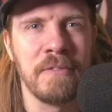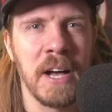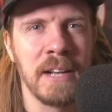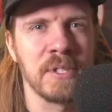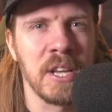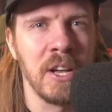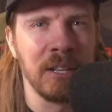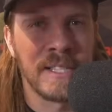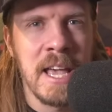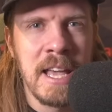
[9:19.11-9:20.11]
5
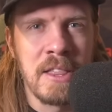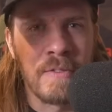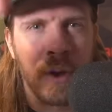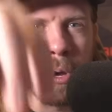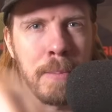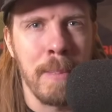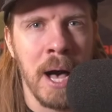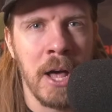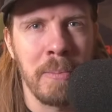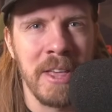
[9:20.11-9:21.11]
skulls. The very
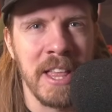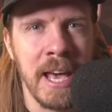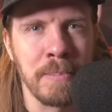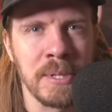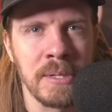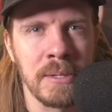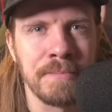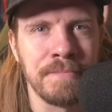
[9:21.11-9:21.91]
bottom of the depths.